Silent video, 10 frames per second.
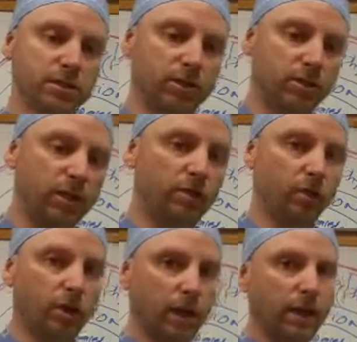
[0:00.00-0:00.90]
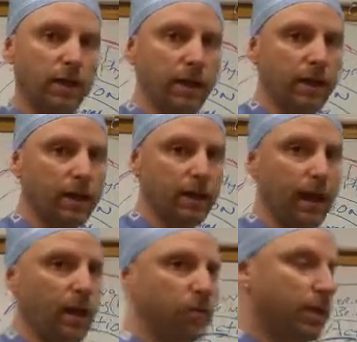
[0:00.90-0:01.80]
is you need to work
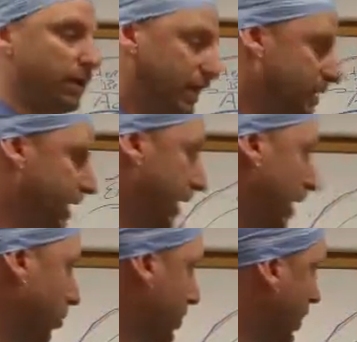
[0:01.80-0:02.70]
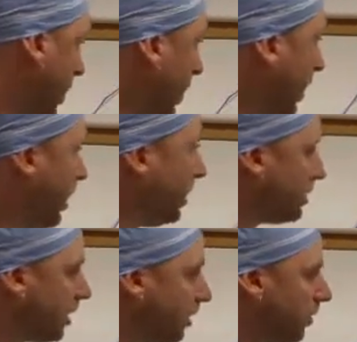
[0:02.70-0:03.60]
inside out.
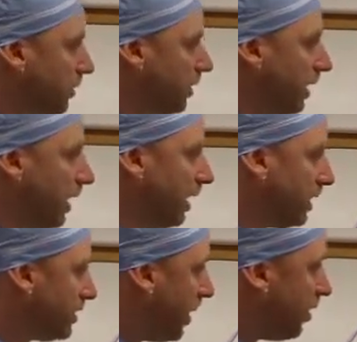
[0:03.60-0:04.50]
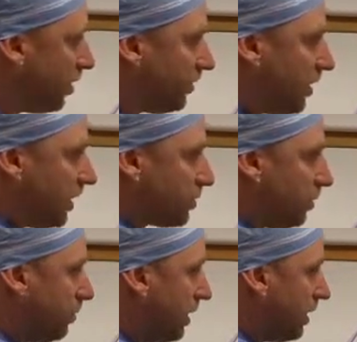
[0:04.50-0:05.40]
So an example of this
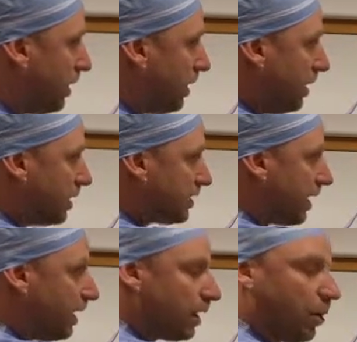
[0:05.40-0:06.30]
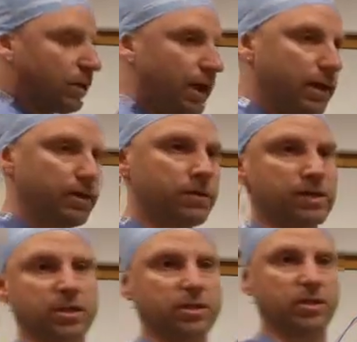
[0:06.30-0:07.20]
would be saying, okay,
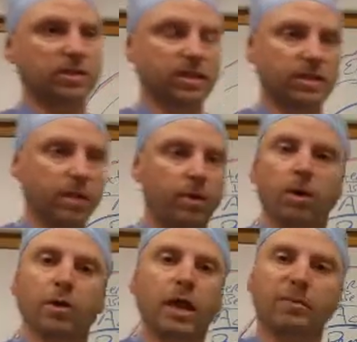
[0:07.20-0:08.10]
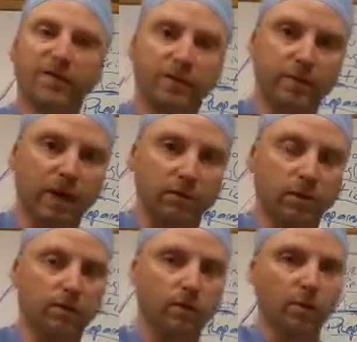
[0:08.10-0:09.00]
let's just use the example, okay, I'm 50
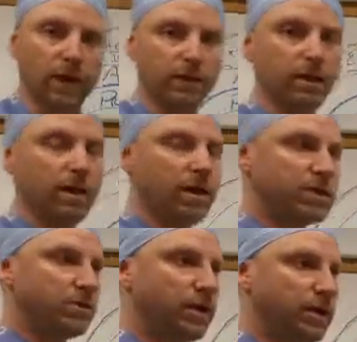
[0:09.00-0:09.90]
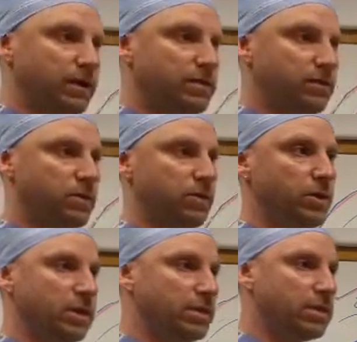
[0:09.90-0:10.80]
pounds overweight. So what I need to
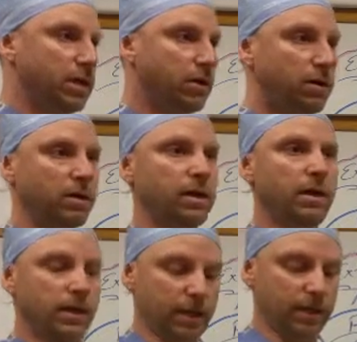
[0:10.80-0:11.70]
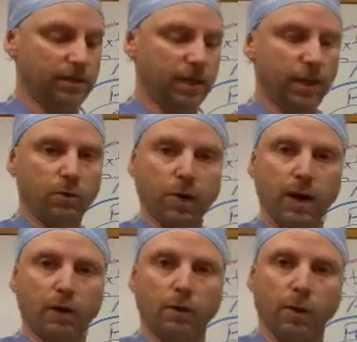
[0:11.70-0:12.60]
do is get on Jenny
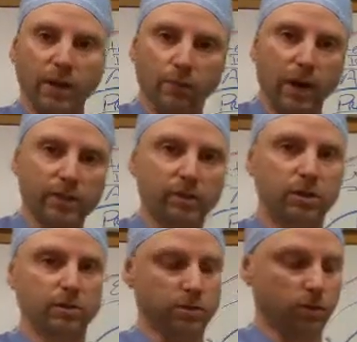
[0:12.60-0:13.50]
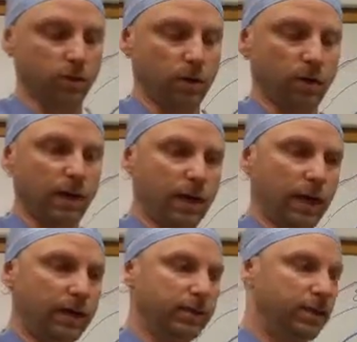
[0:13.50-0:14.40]
Craig or Weight Watchers, or
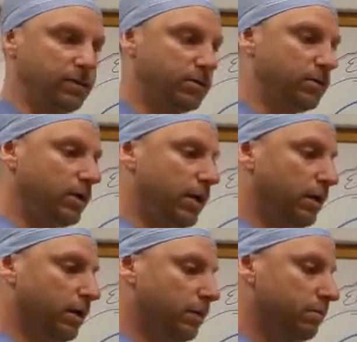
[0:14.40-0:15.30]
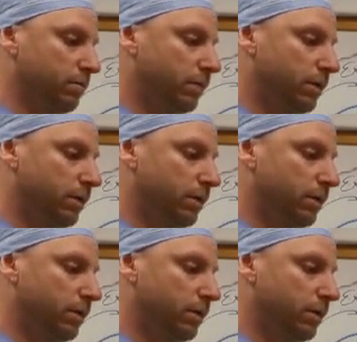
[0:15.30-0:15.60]
I need to